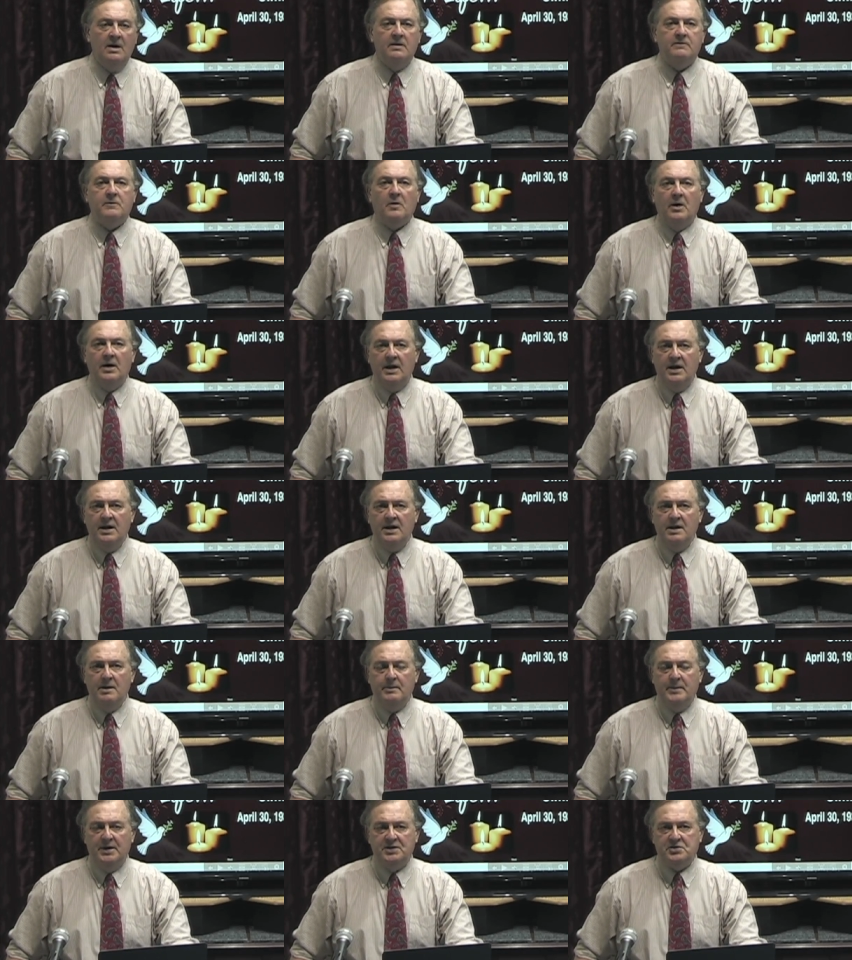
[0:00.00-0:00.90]
For
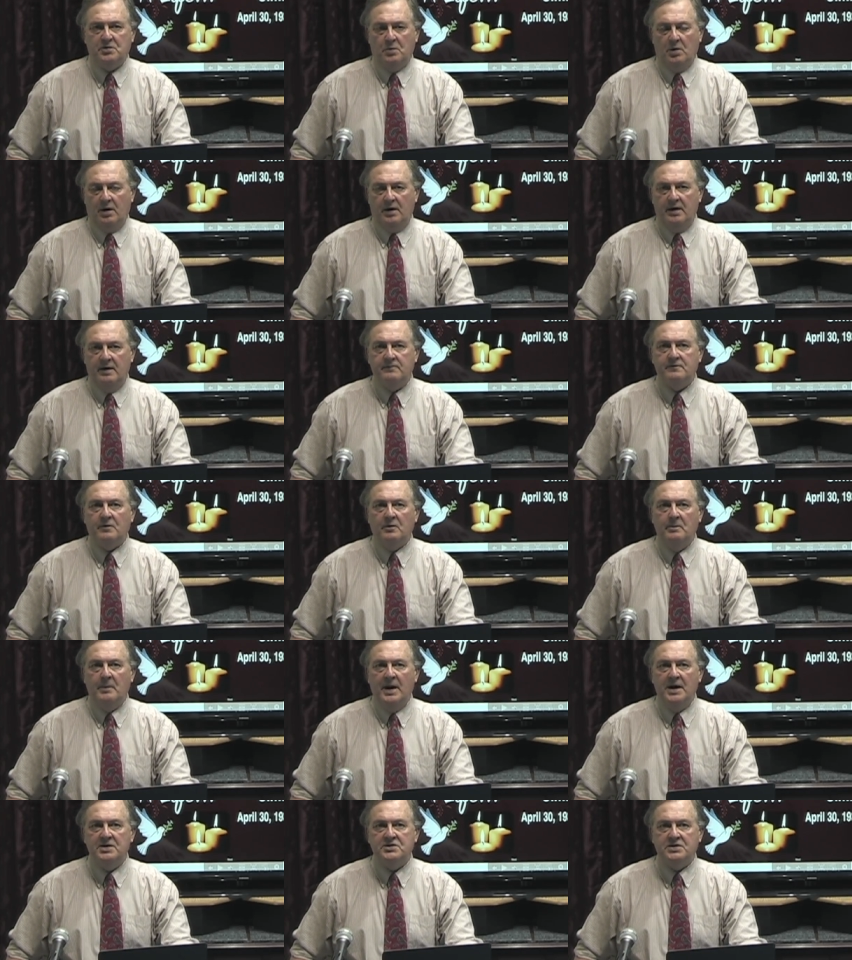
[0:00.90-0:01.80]
any obituary
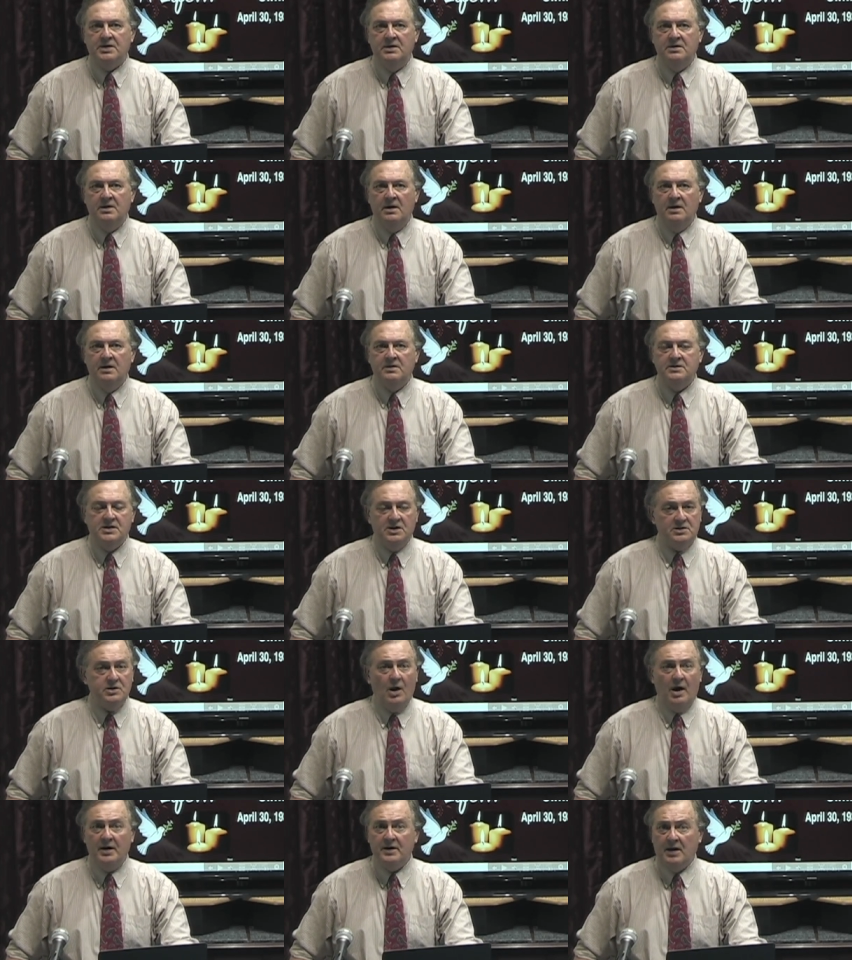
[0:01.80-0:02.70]
information,
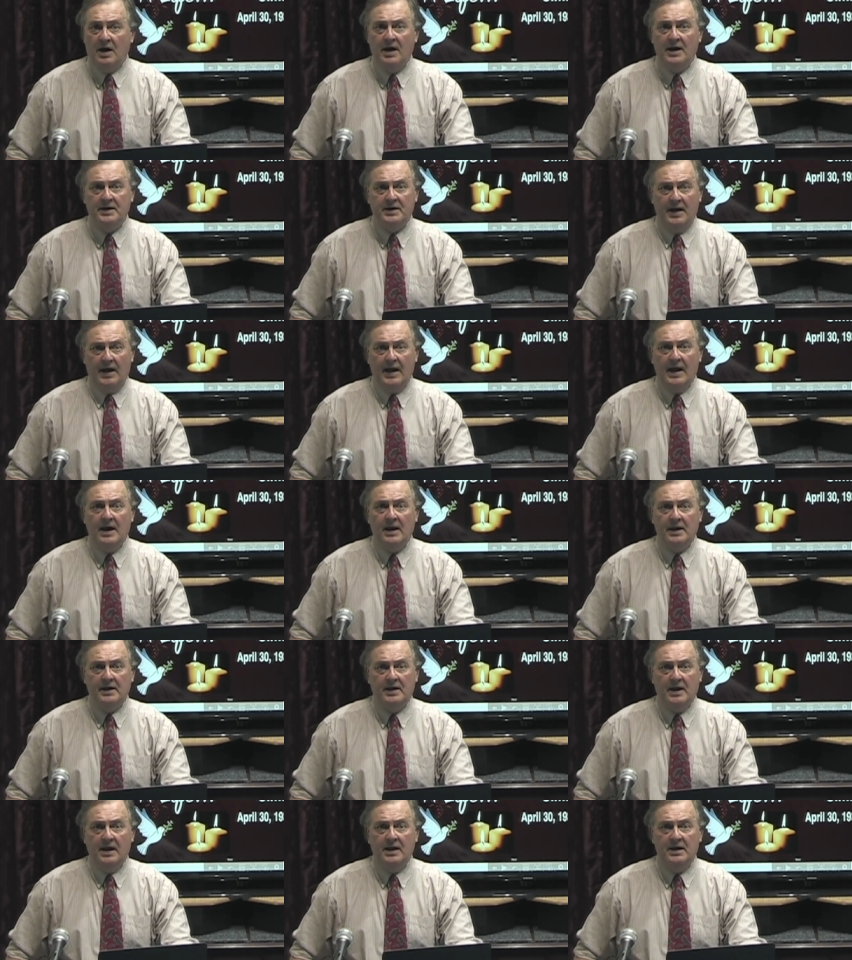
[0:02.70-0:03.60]
just log on to
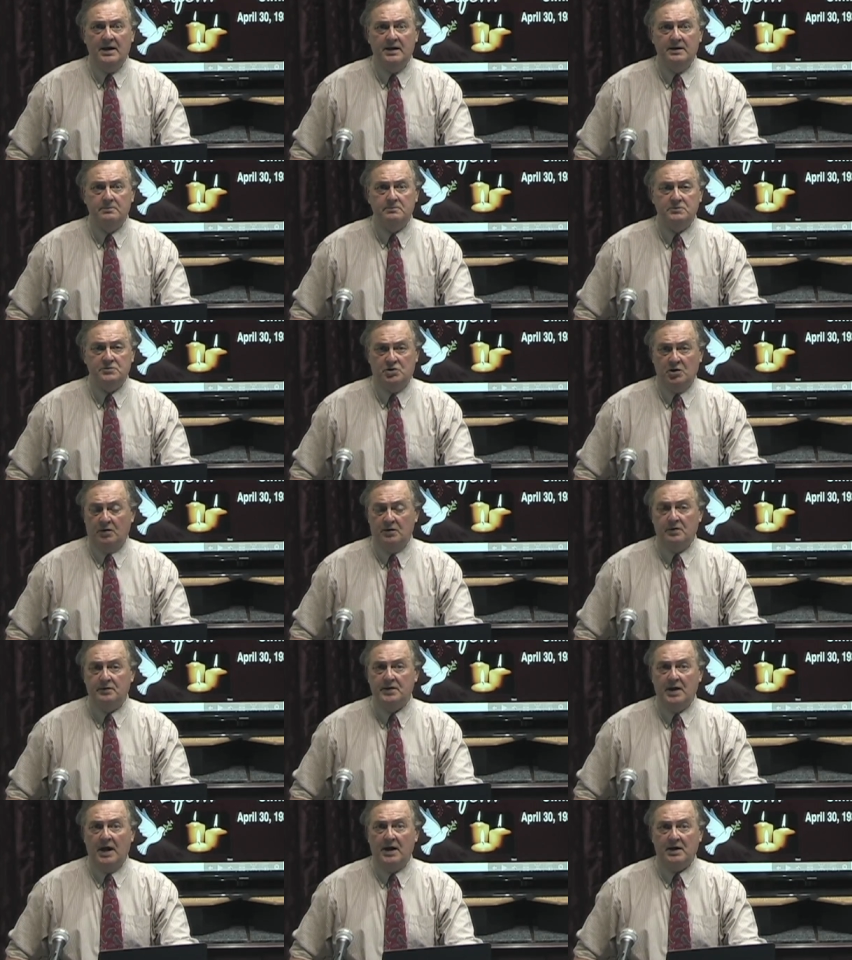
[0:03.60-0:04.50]

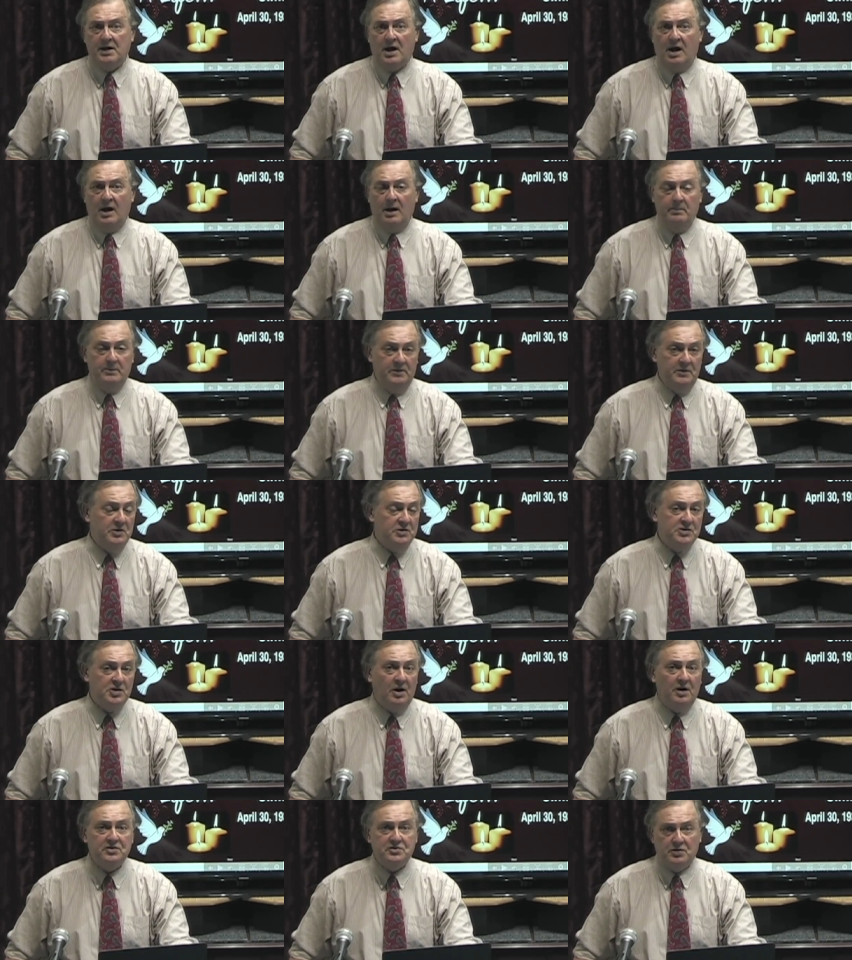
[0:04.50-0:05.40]
AlleghanyJournal.com.
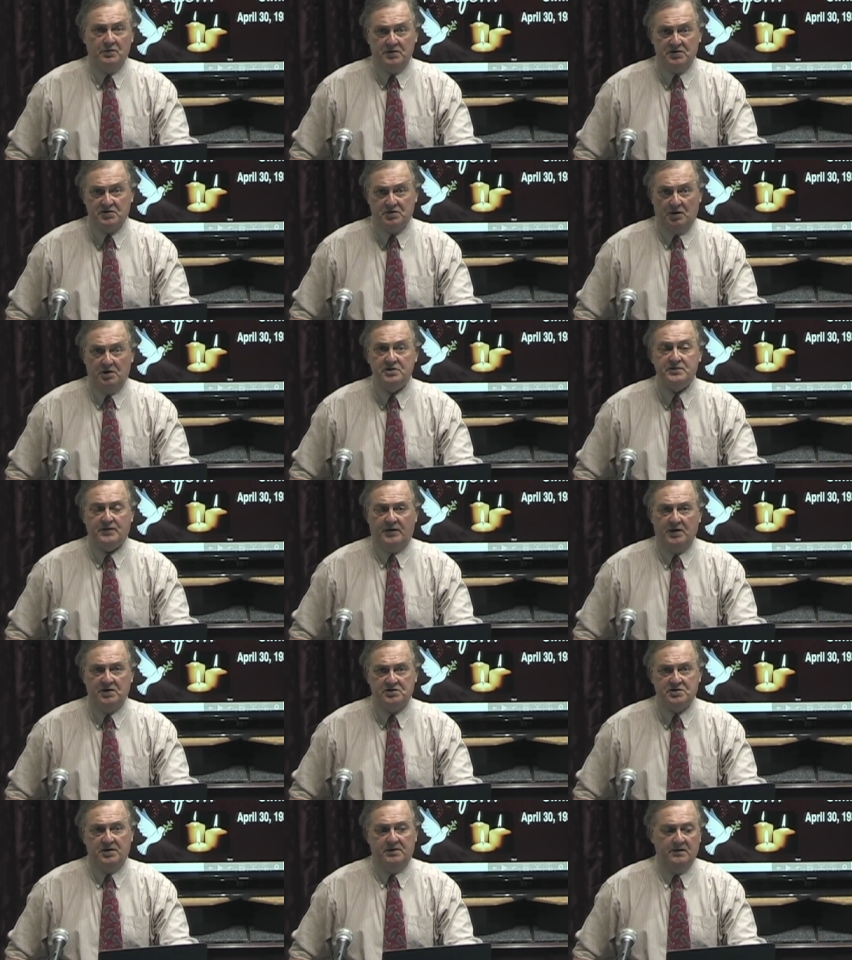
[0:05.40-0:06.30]
There's also a search
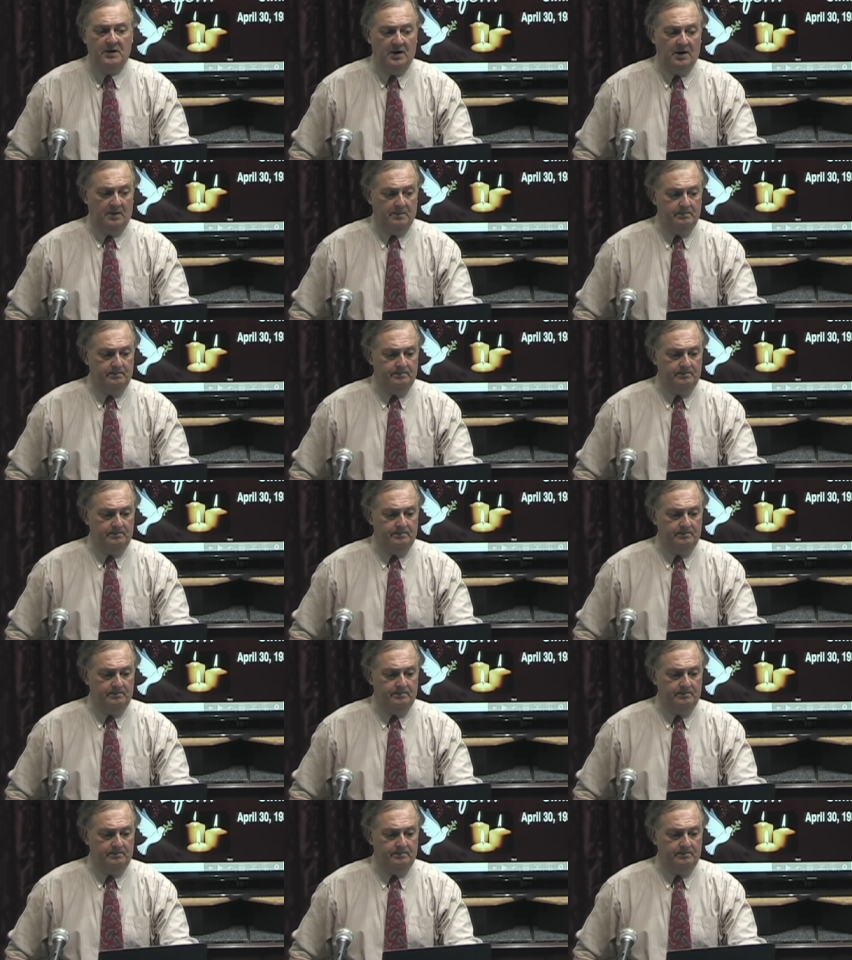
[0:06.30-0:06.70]
function there.